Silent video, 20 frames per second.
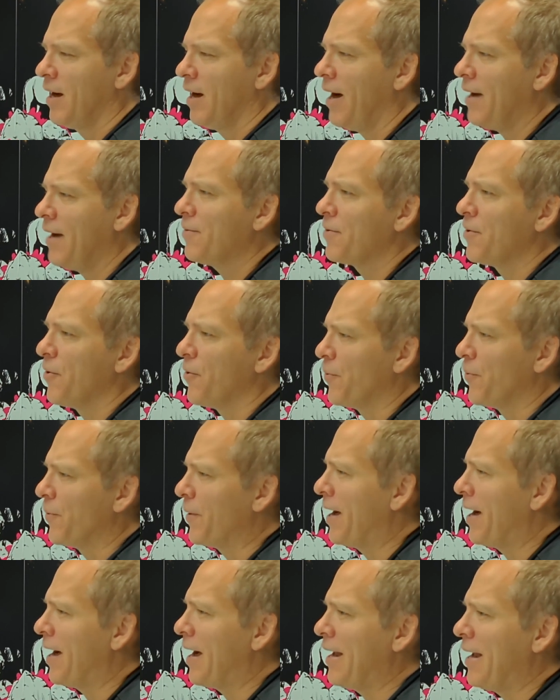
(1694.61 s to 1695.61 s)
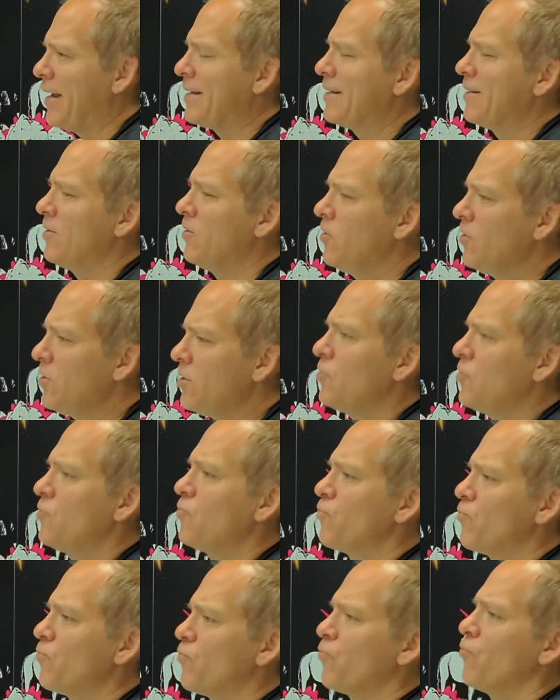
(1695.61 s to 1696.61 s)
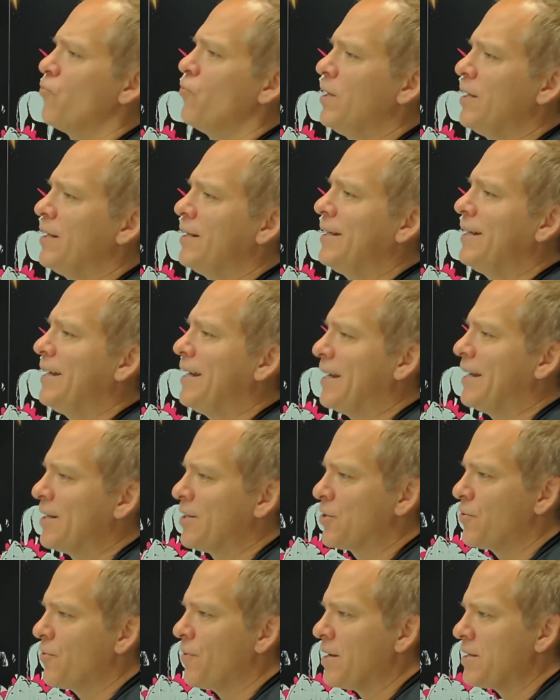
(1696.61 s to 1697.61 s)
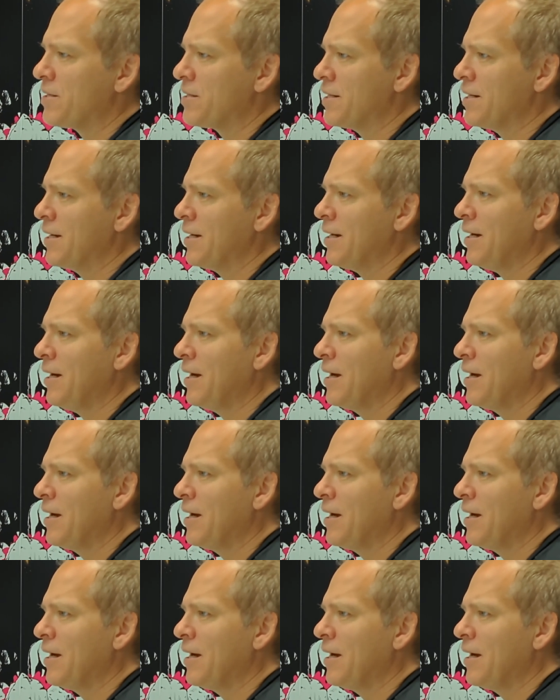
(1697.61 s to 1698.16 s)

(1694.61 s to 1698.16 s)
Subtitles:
I don't know. It looked really interesting,